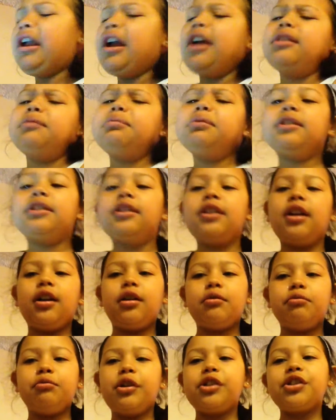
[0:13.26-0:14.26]
I've been
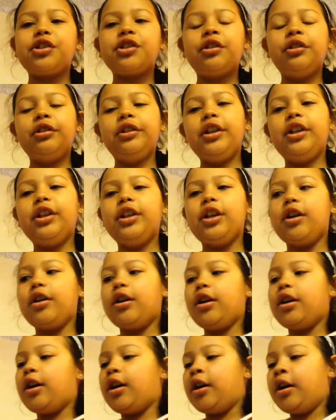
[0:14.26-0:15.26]
um recently
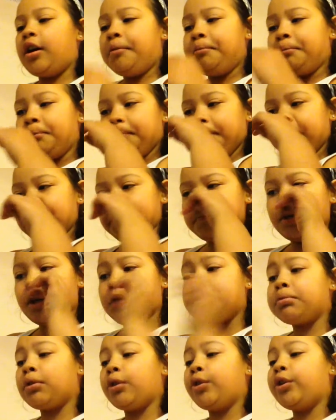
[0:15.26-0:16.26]
um
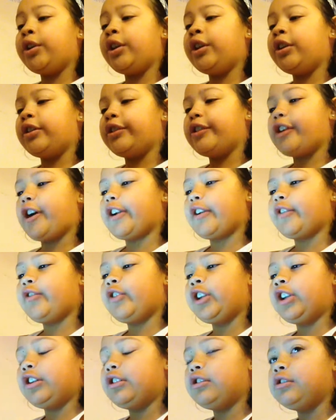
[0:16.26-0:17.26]
uploading a lot of
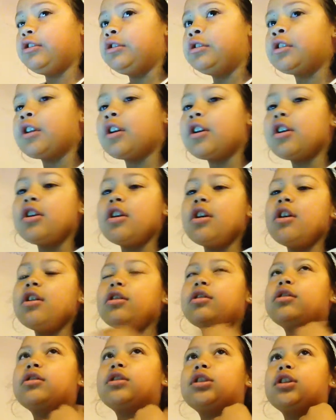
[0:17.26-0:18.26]
videos,
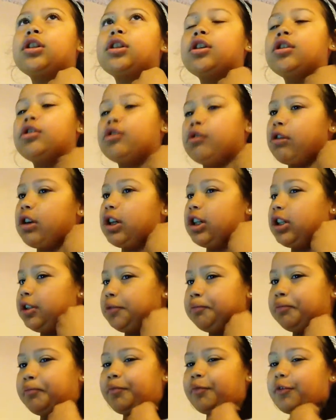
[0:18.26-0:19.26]
so
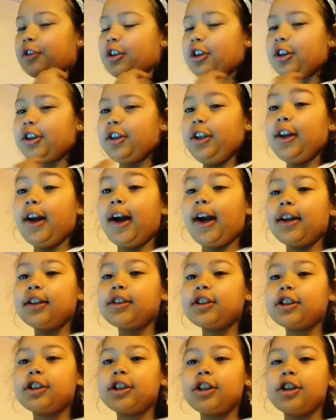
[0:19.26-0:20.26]
um yeah,
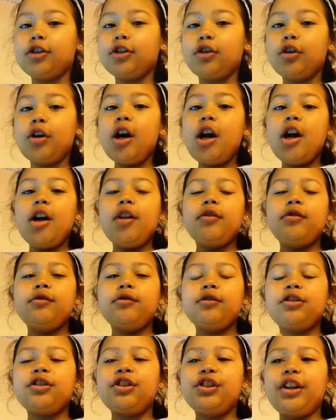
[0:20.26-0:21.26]
so
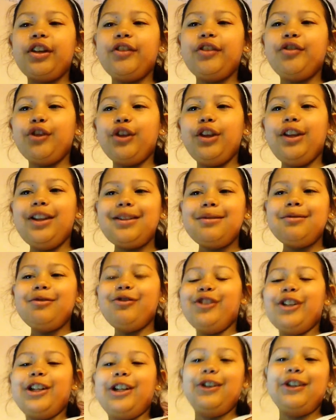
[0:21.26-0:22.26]
today for this
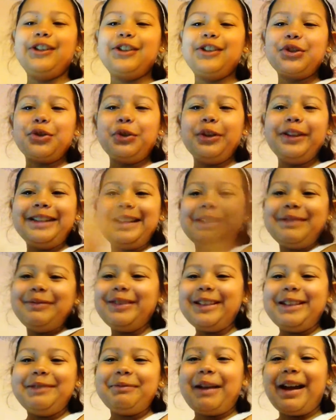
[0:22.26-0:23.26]
video is going to
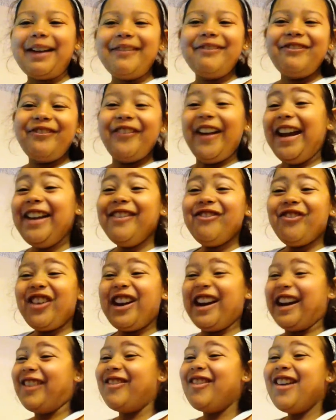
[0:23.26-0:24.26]
be my
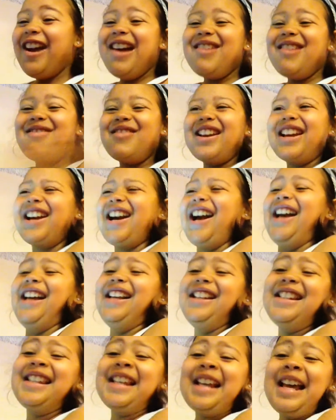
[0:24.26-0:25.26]
favorite
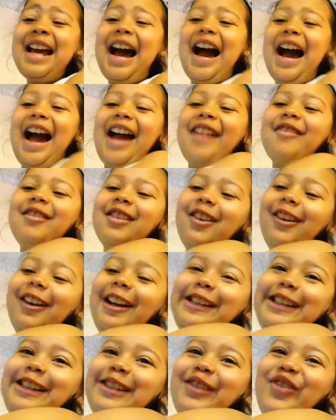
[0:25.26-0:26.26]
because I'm going
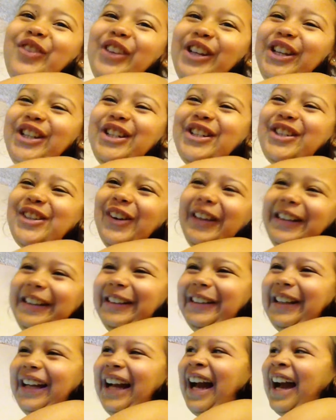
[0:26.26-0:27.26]
to be showing you
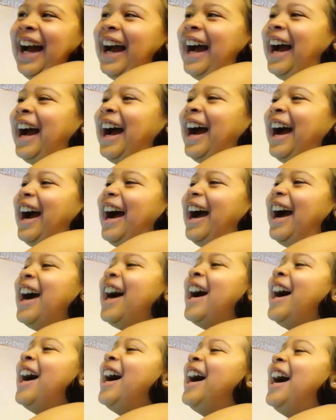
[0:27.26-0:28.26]

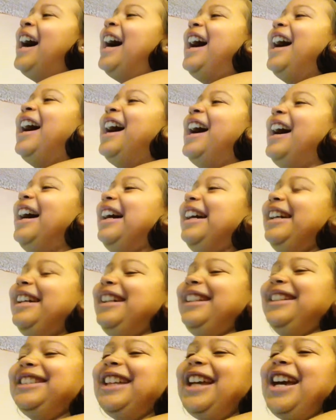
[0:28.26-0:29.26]

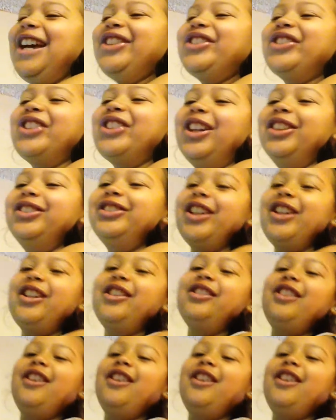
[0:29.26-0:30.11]
guys dun, dun, dun,